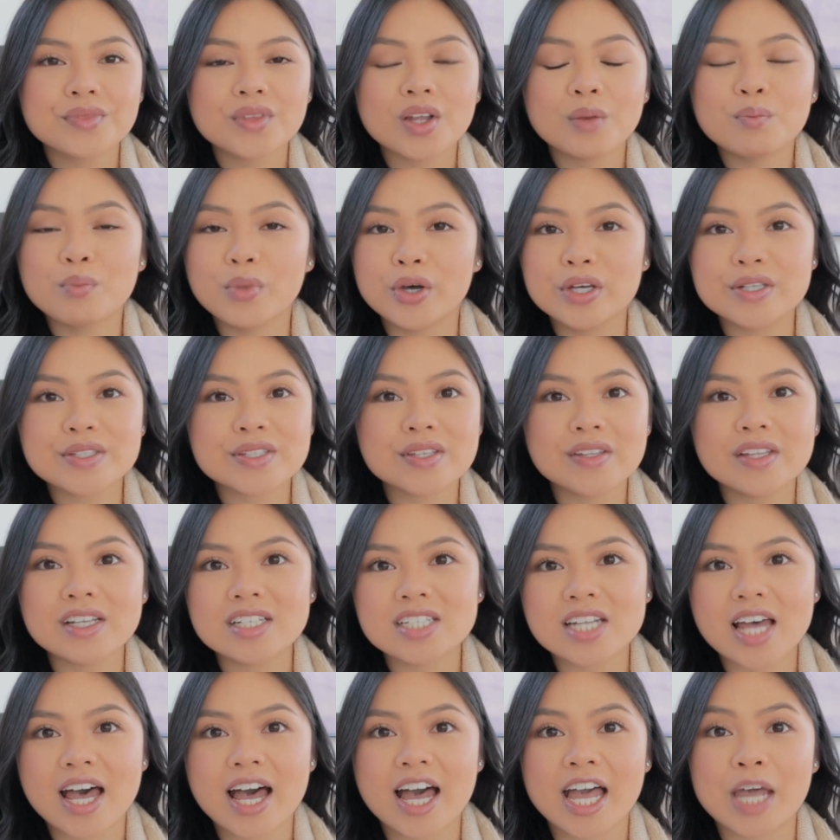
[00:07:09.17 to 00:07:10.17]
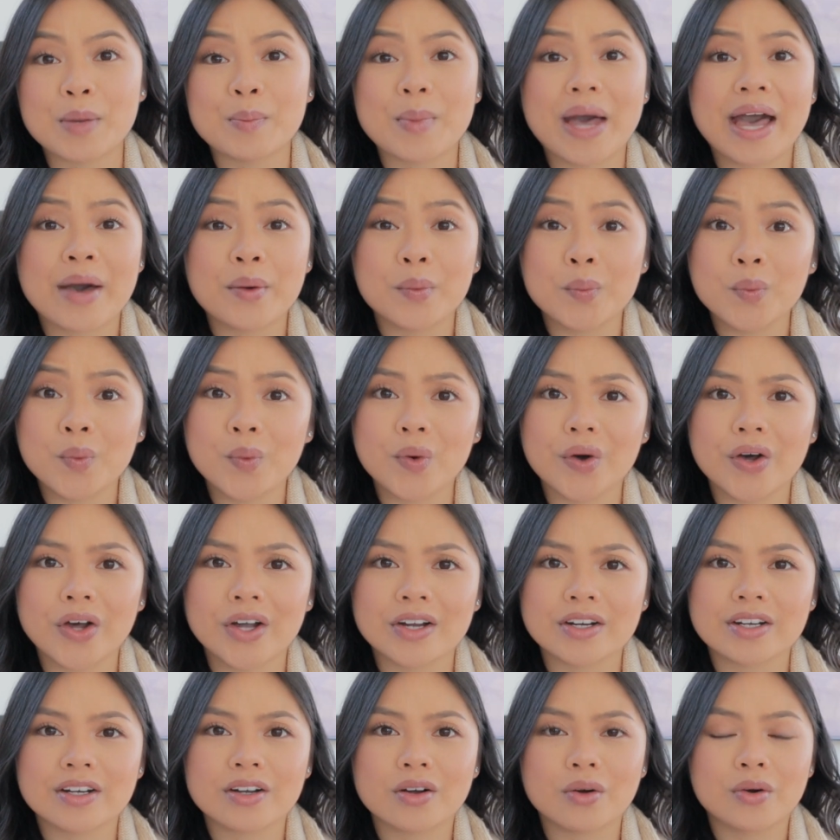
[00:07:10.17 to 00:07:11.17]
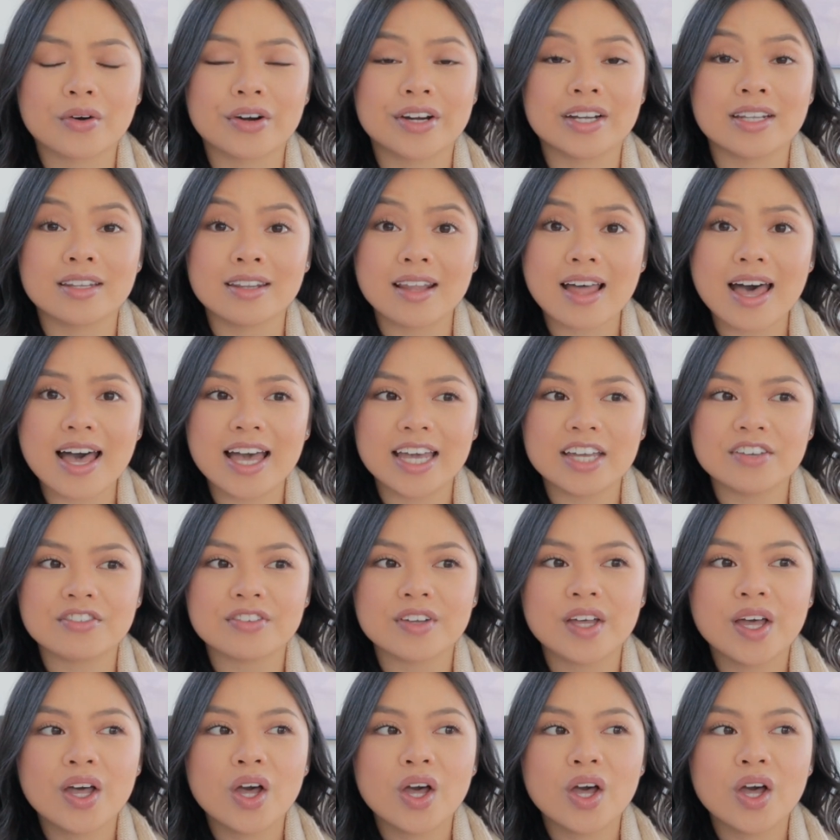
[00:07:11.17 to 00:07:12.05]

Most of the time at work or in life,